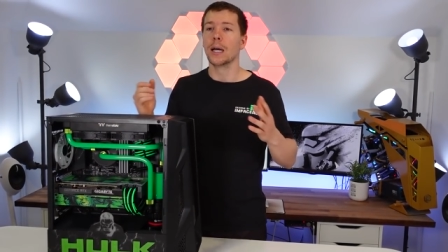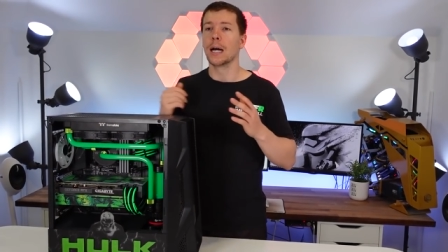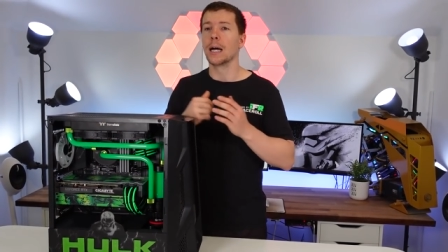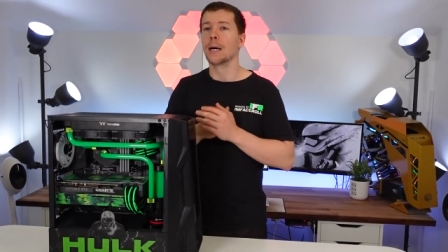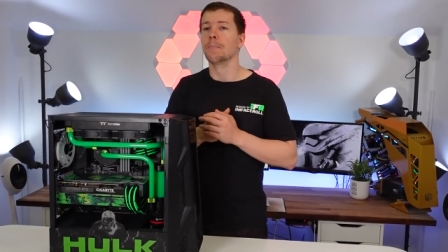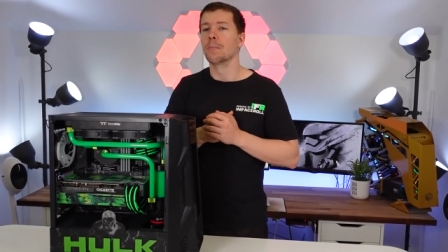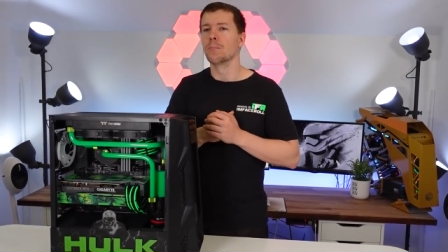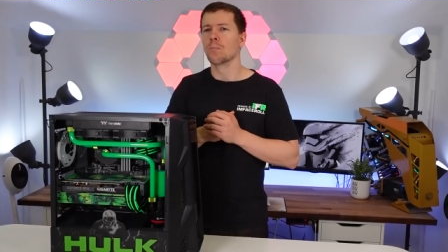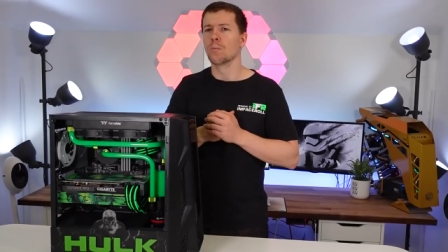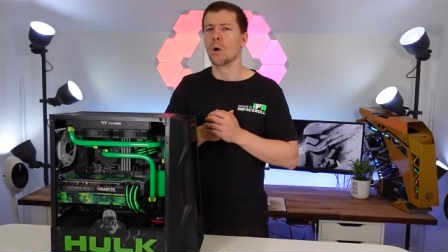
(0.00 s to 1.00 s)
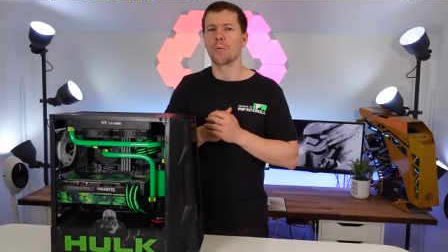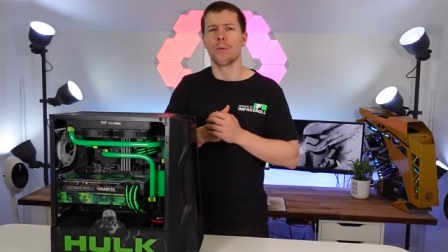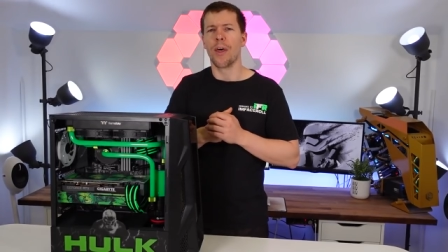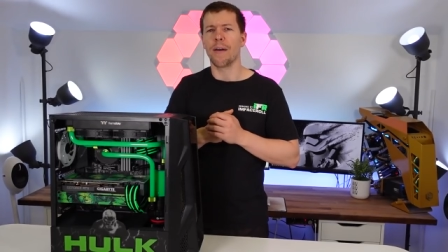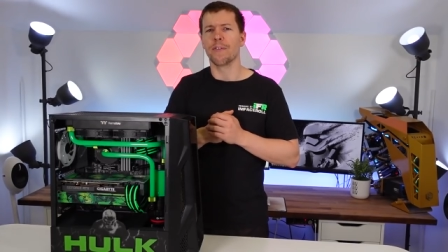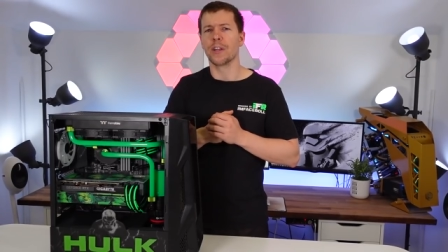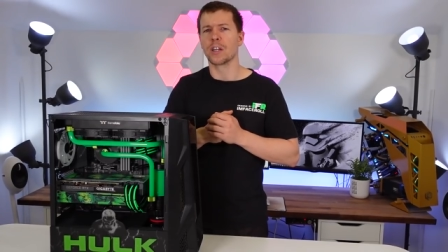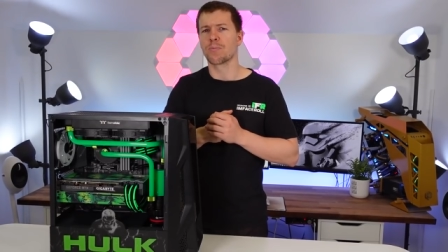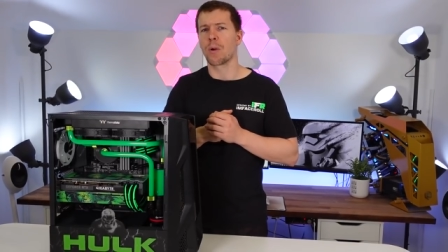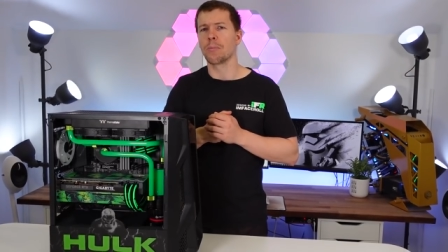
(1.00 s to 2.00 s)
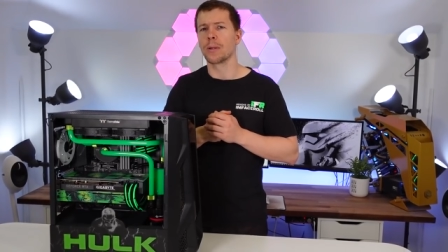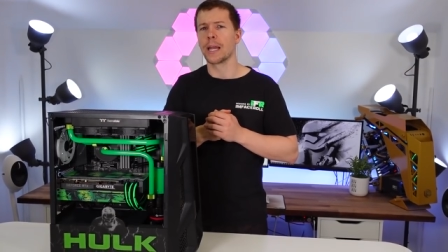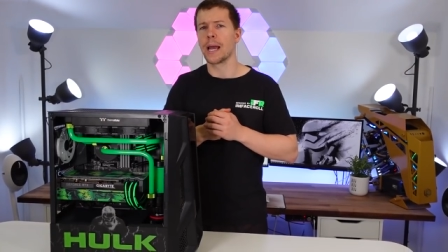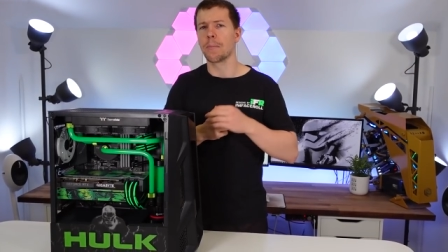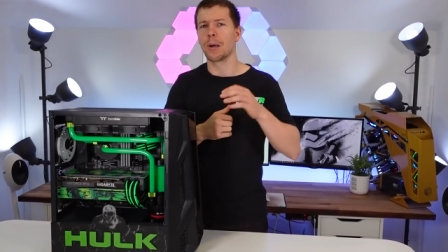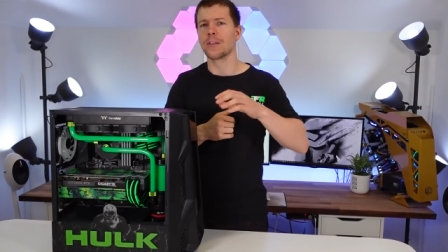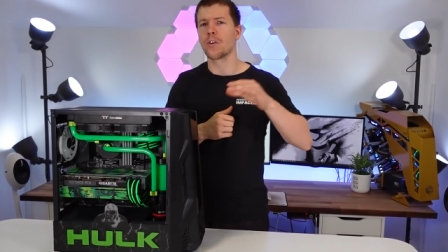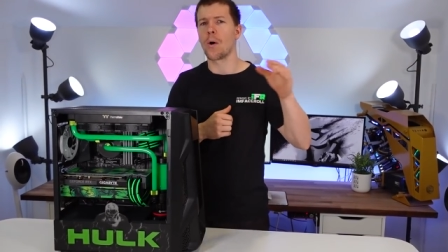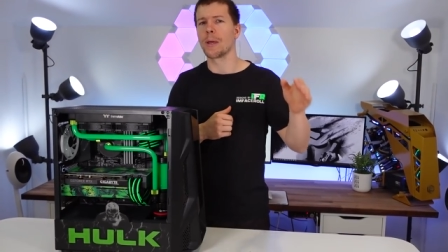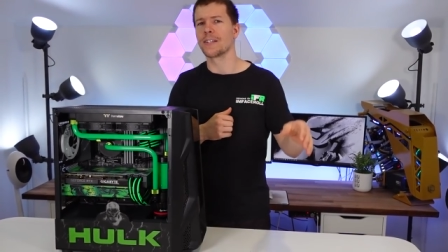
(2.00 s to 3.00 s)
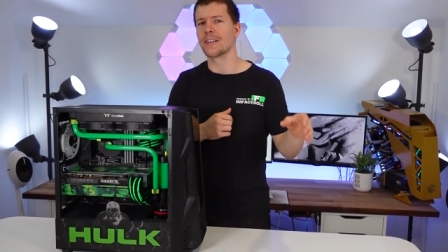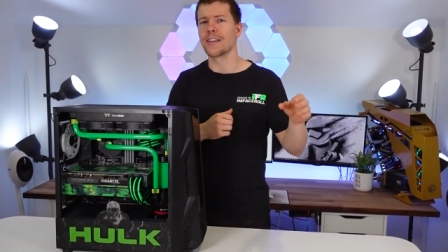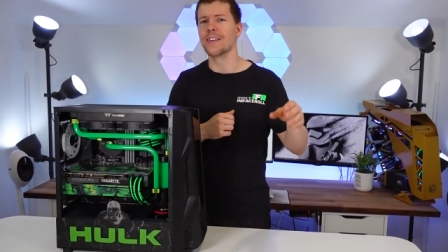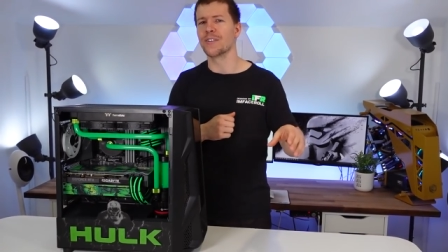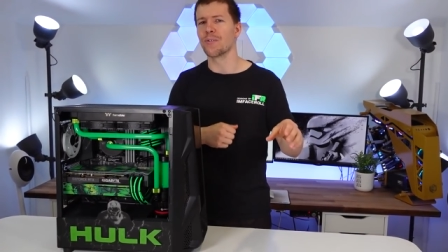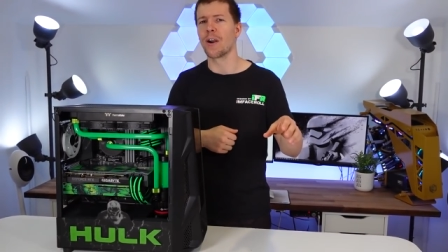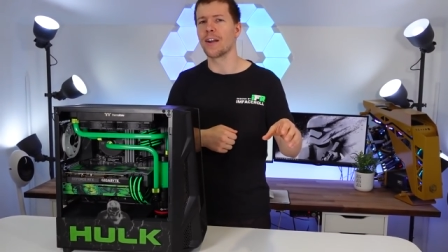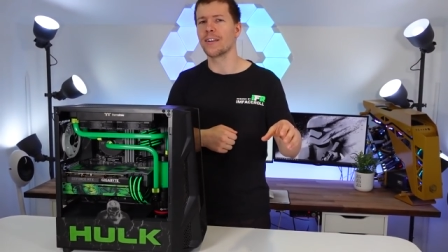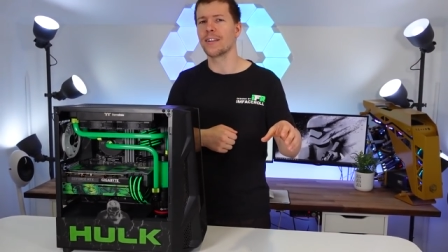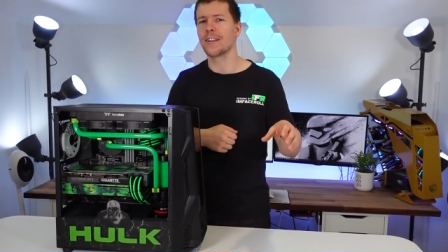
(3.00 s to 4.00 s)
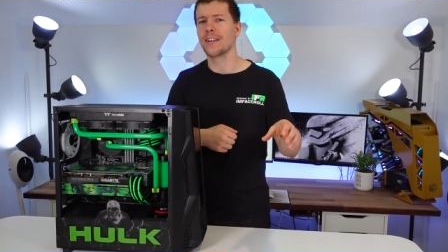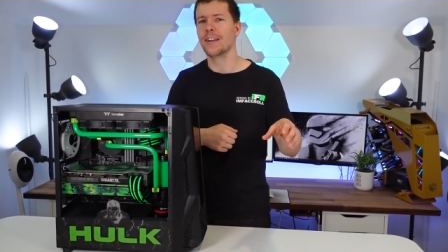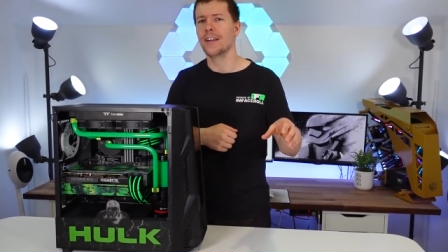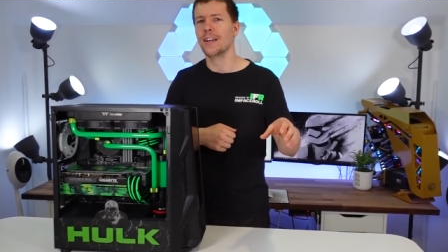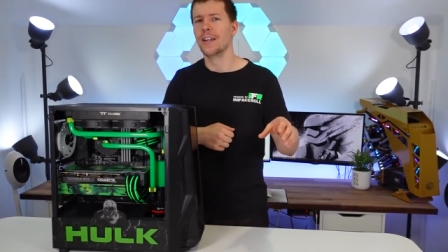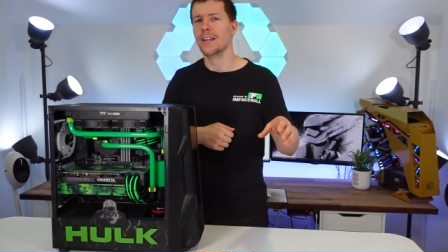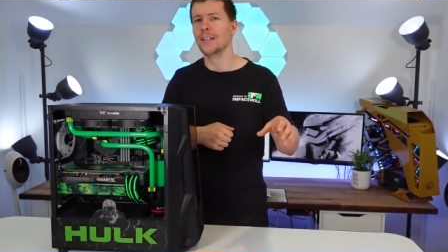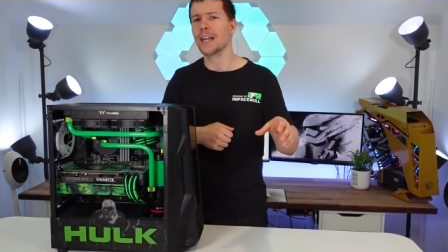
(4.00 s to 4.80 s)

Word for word: Um, well, that video is probably out by the time they see this, right? That's true.